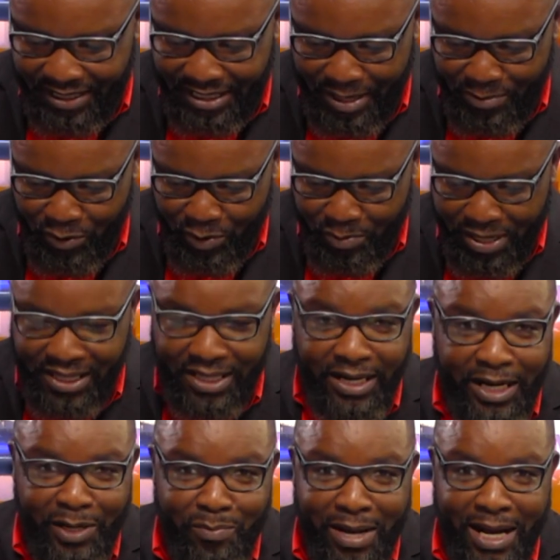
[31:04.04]
a sermon by the
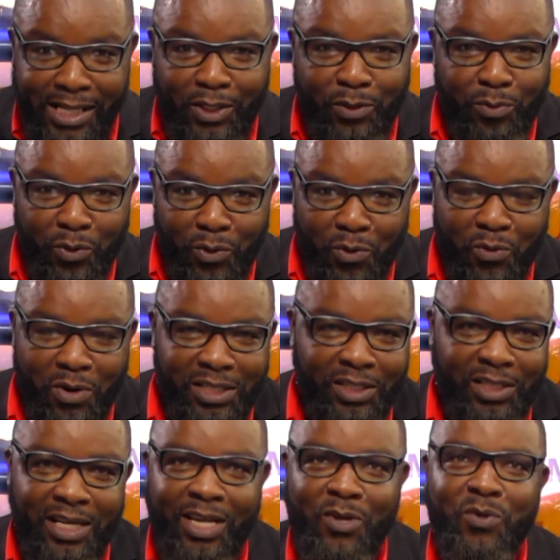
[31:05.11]
late Miles Monroe, and
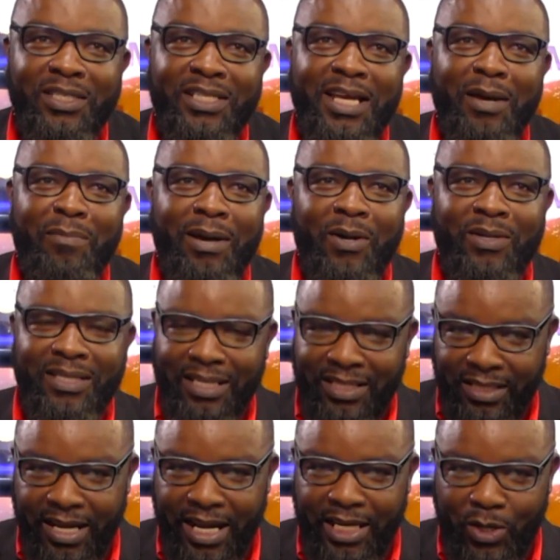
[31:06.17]
he was saying about
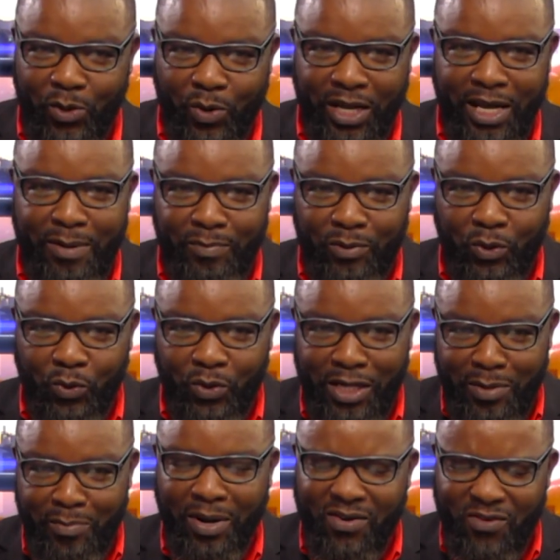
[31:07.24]
this lady who came to
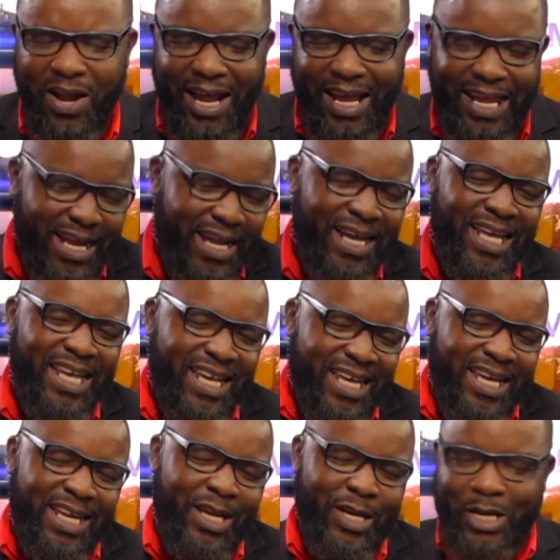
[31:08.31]
him crying,
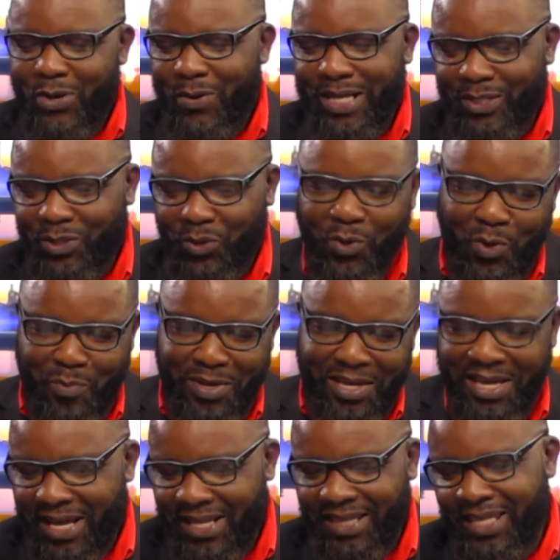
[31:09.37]
and
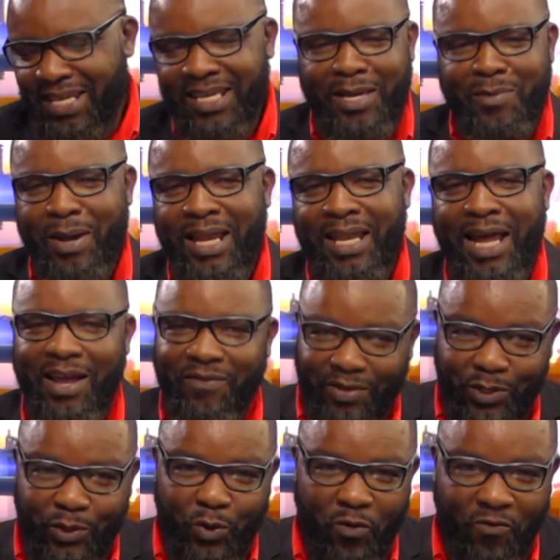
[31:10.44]
sobbing and thinking my life
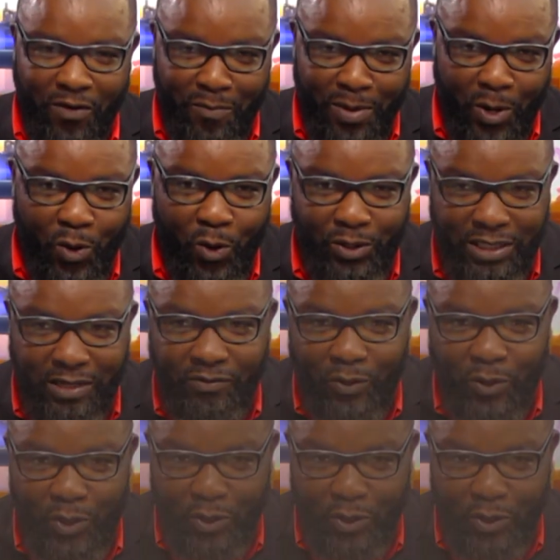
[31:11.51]
is over because I've